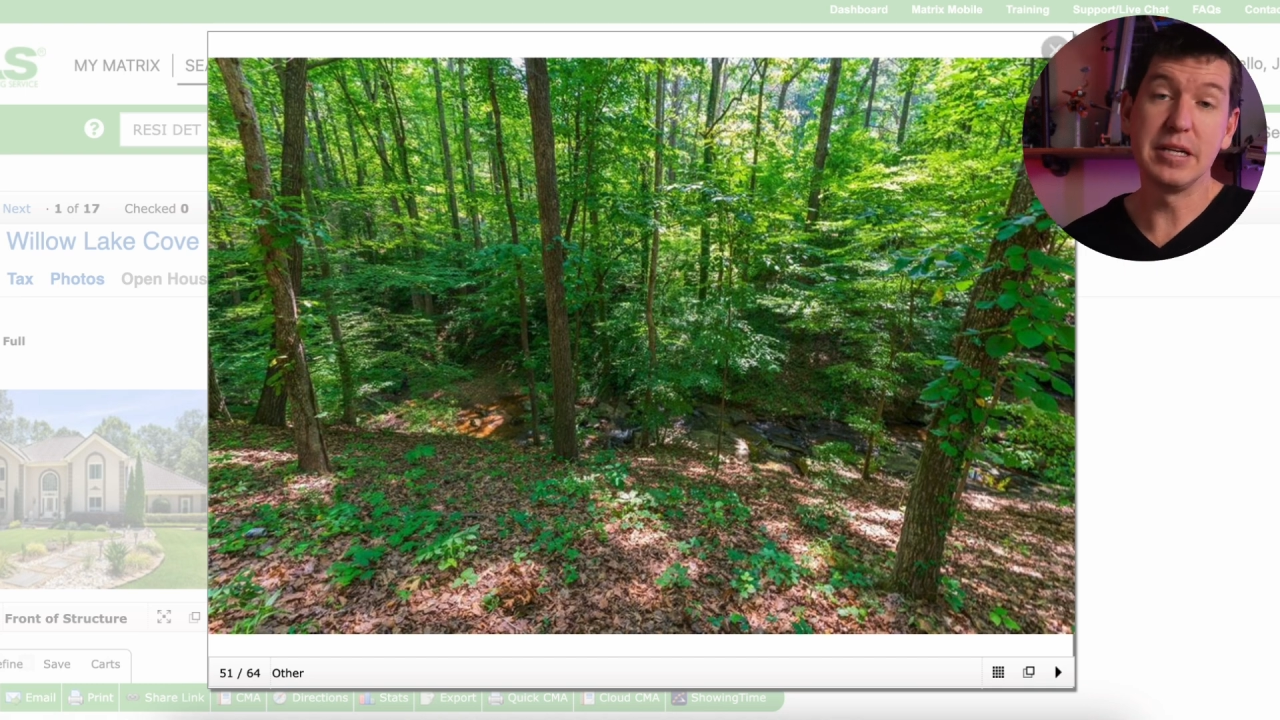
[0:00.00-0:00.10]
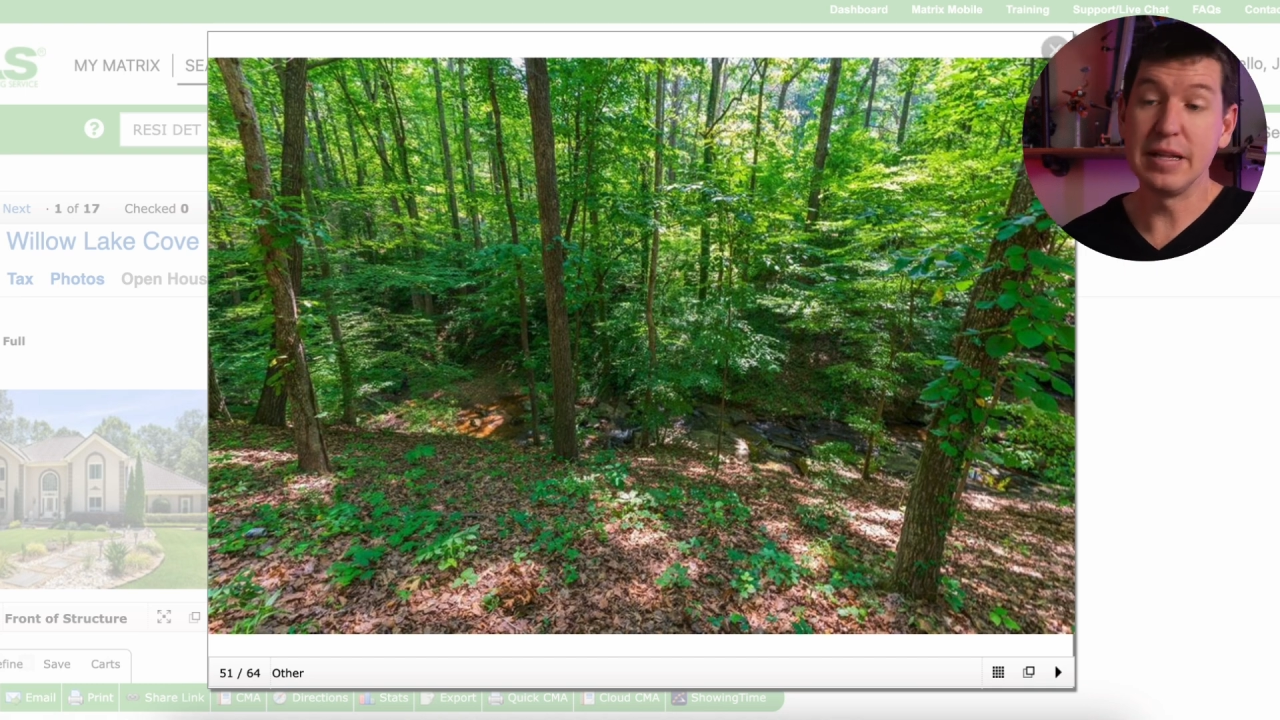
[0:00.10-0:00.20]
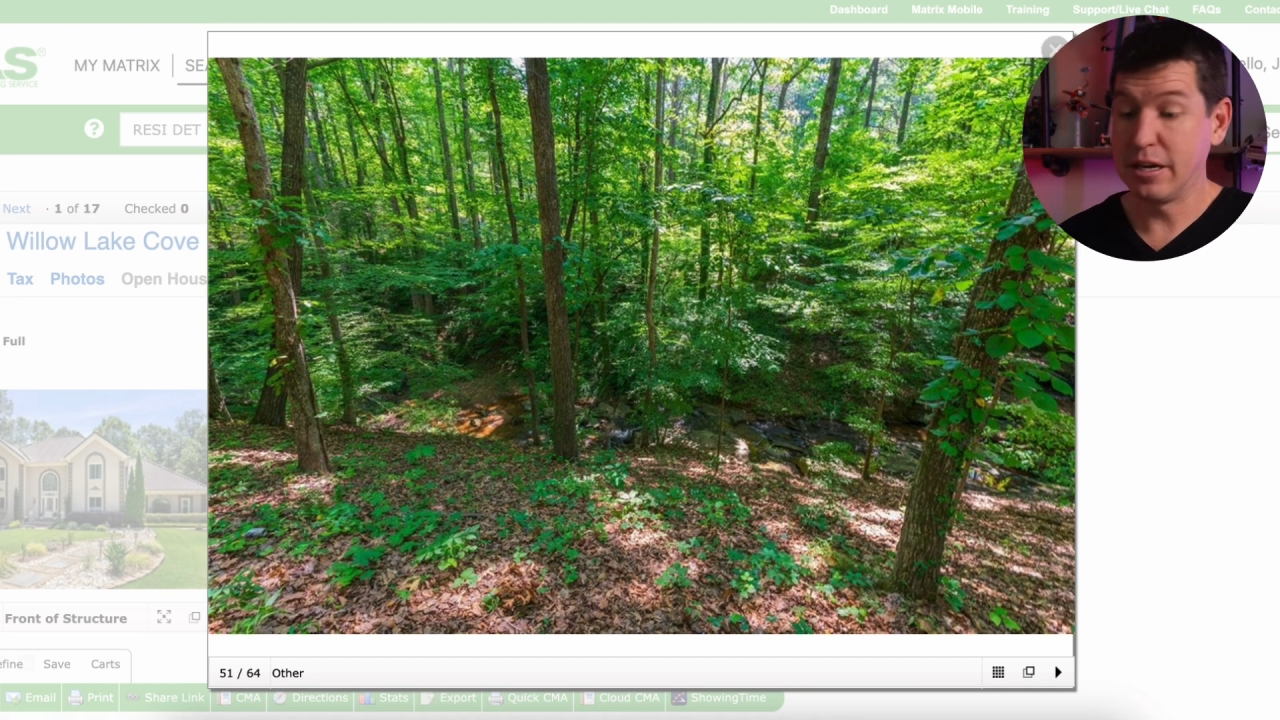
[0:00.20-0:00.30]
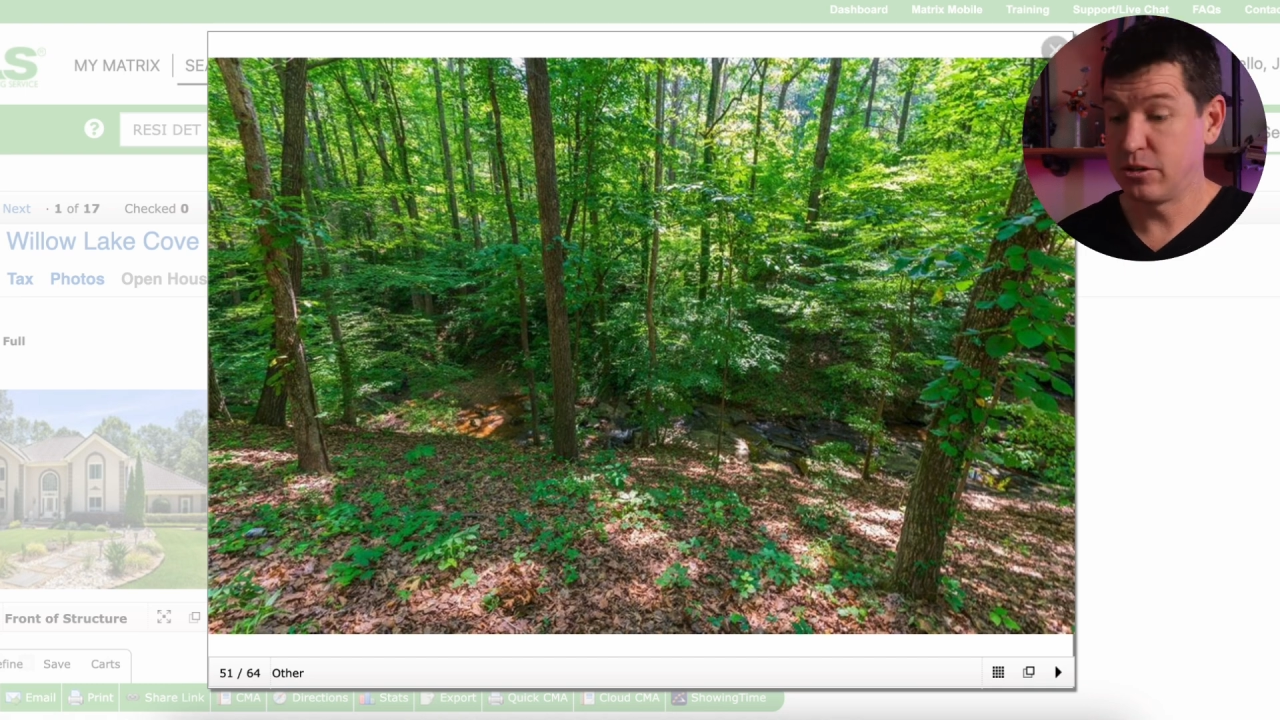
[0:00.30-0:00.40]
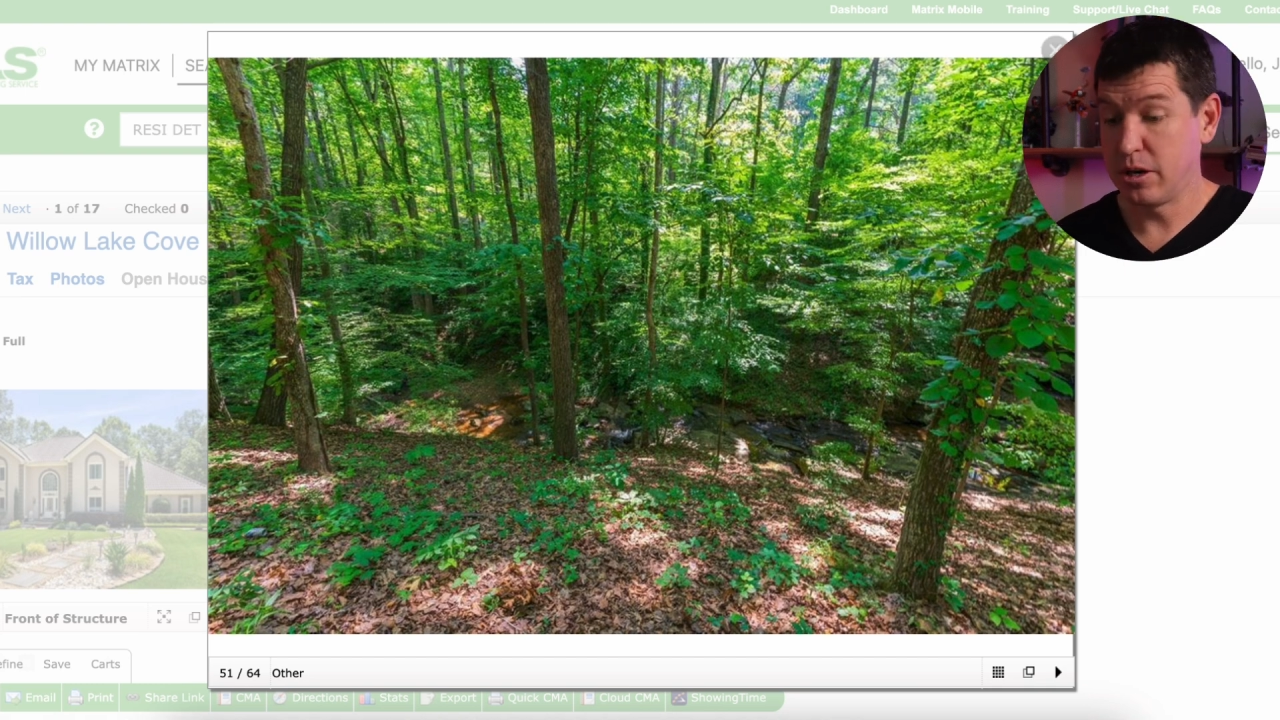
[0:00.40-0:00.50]
get
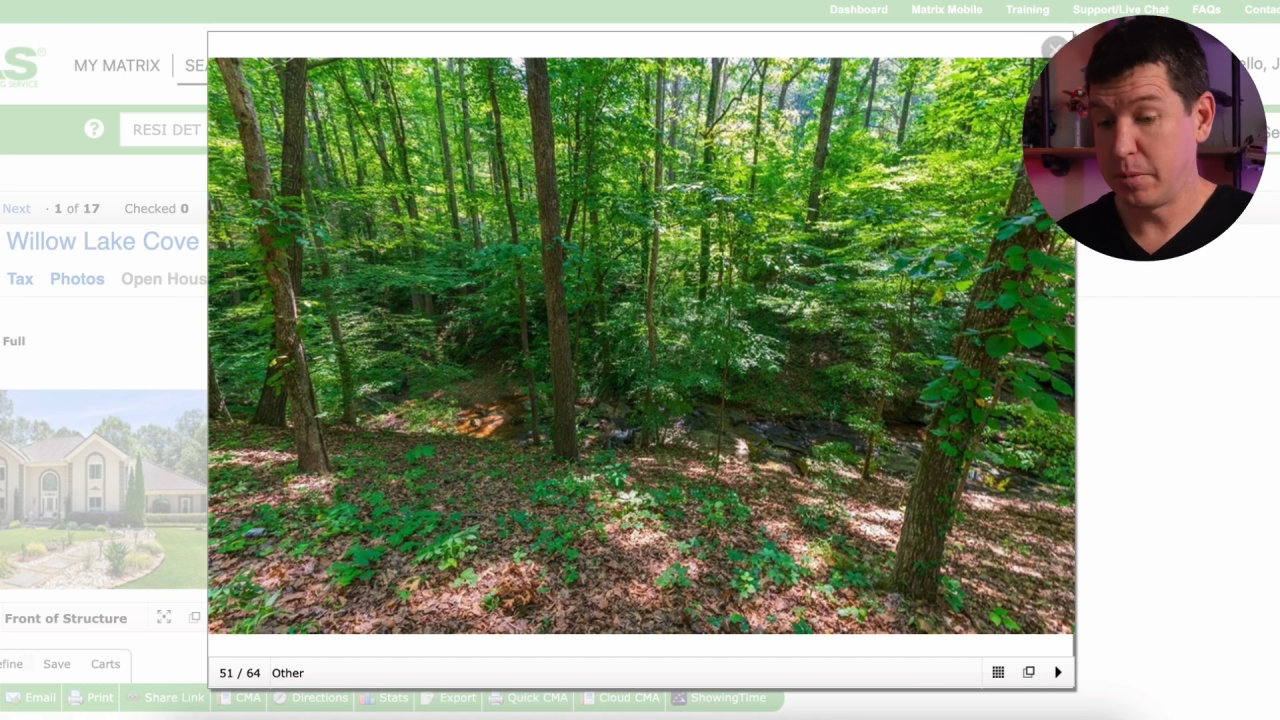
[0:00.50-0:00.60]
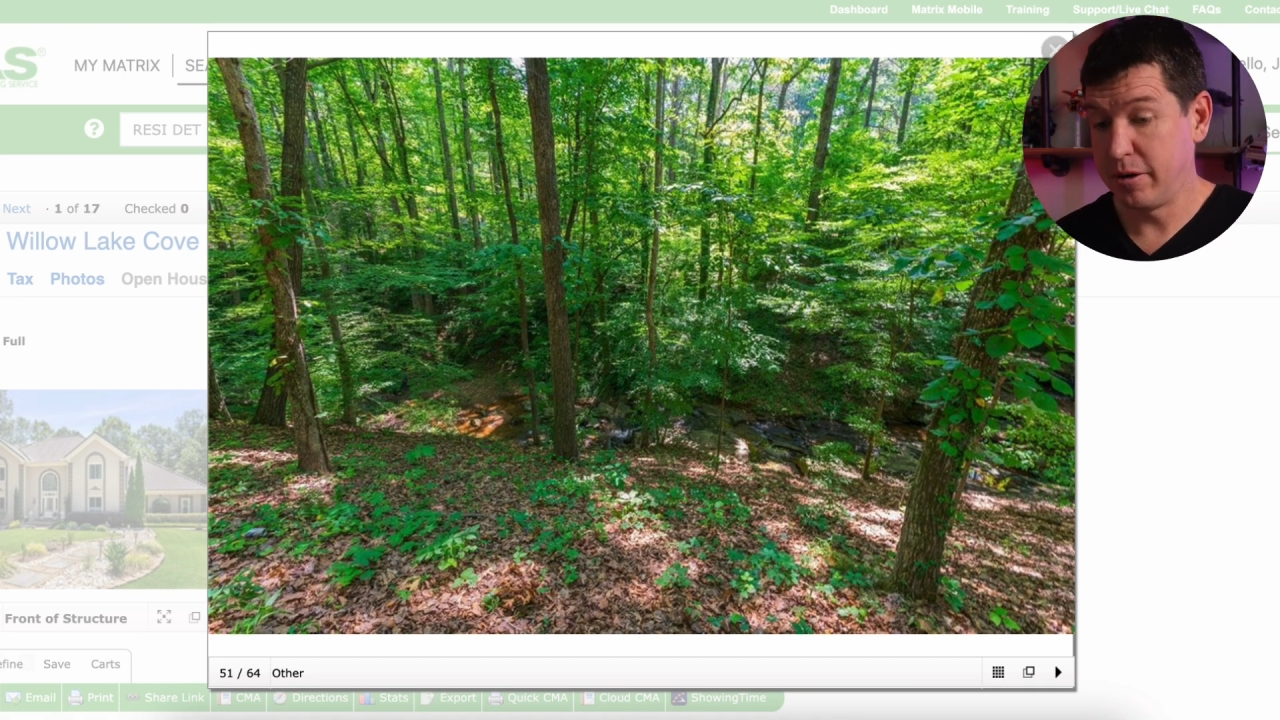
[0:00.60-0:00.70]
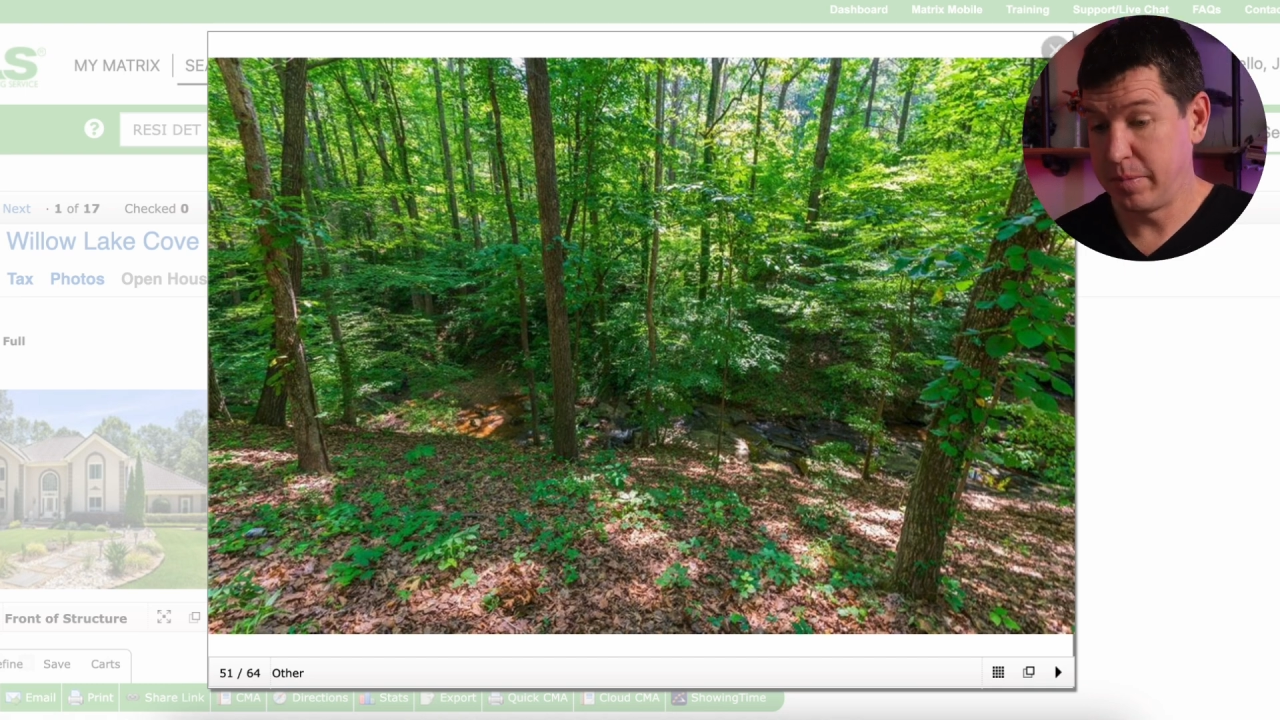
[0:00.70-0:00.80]
that drop-off